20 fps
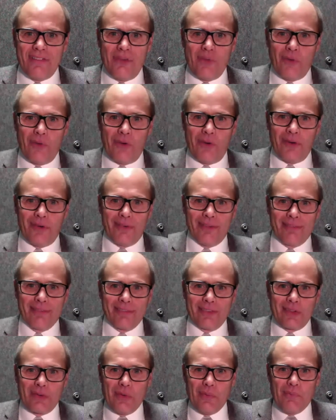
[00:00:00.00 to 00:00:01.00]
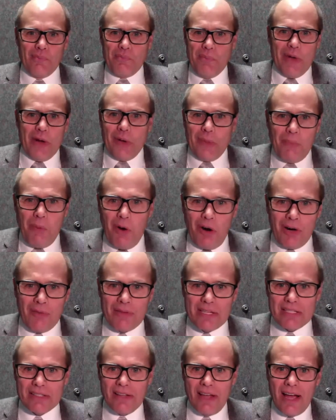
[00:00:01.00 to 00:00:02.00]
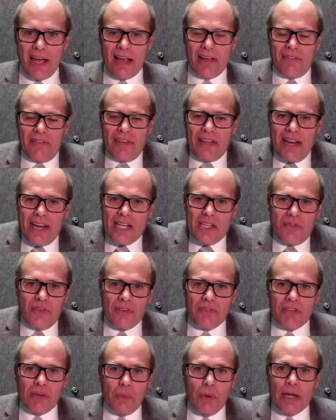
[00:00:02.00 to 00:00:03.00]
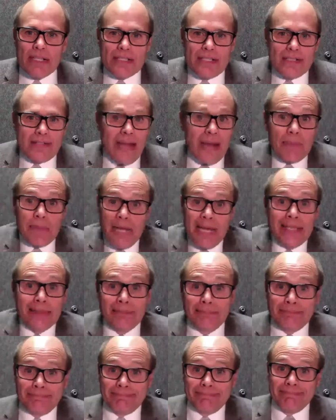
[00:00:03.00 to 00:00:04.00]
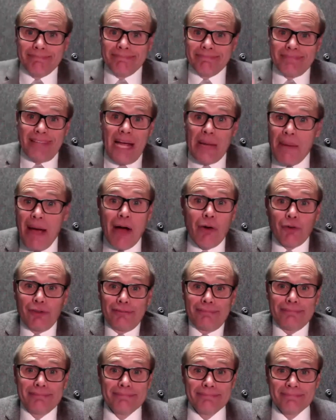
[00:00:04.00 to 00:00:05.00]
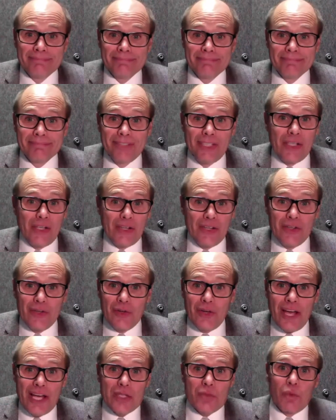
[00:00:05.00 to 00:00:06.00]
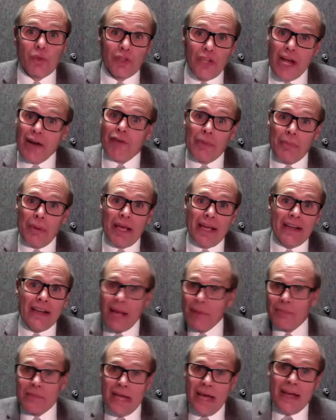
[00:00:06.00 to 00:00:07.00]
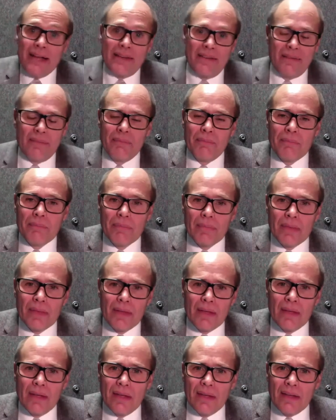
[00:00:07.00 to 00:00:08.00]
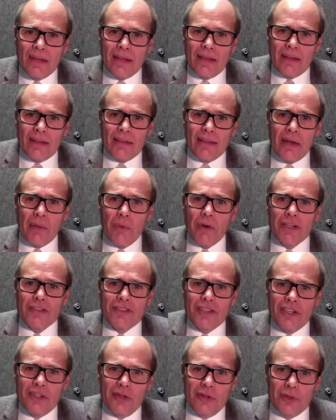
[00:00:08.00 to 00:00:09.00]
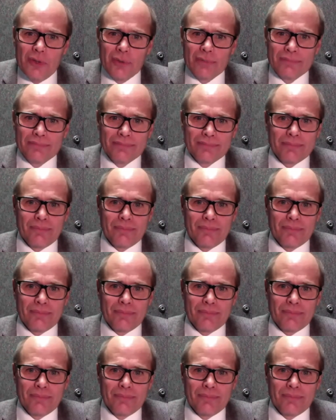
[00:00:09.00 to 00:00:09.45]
for the better part of his life, at age 51, he says, I'm done. I'm out. You guys will not repent. I'm done. Now what does he do?